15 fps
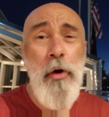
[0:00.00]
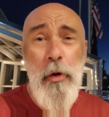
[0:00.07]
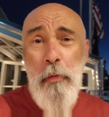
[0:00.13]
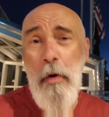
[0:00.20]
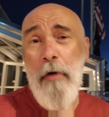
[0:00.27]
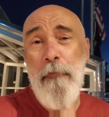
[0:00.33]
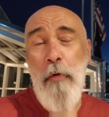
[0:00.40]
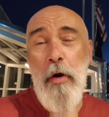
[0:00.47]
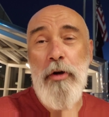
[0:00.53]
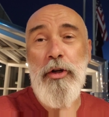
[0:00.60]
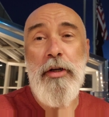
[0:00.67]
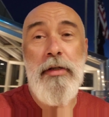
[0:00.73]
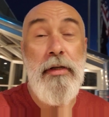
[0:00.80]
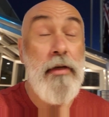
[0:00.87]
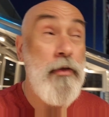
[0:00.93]
Who do you work for?
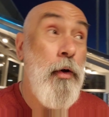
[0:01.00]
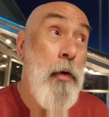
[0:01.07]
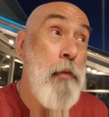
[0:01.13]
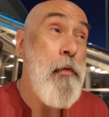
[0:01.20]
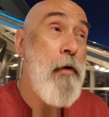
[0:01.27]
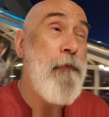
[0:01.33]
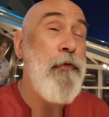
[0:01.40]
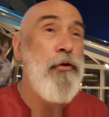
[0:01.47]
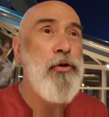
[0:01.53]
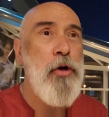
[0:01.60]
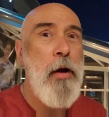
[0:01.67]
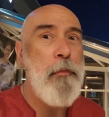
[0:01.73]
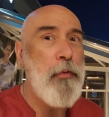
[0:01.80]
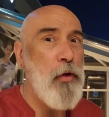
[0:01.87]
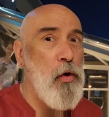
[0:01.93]
And she says, oh, I work for
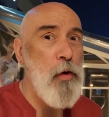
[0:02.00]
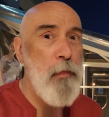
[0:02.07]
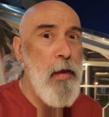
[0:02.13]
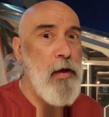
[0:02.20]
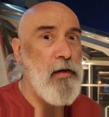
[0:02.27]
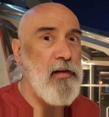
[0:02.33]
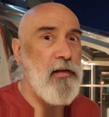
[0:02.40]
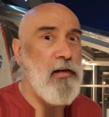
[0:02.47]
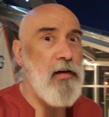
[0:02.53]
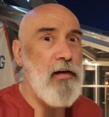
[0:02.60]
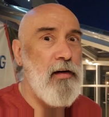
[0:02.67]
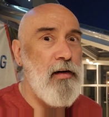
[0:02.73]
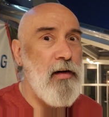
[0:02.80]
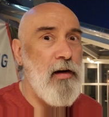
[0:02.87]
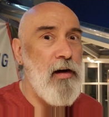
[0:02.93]
JetBlue. I'm like,
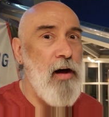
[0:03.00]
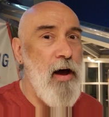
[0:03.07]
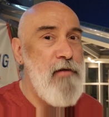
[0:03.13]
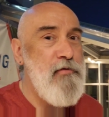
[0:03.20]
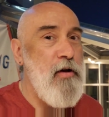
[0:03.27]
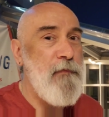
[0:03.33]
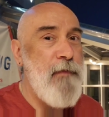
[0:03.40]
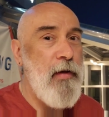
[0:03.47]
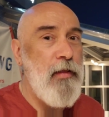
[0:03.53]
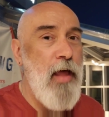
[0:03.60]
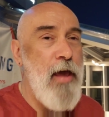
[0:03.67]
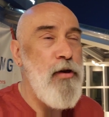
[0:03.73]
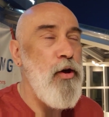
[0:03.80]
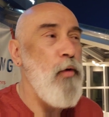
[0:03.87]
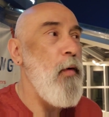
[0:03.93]
oh, I don't know if I
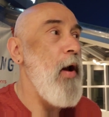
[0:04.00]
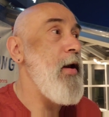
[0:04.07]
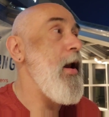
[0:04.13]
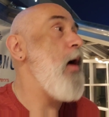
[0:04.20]
like you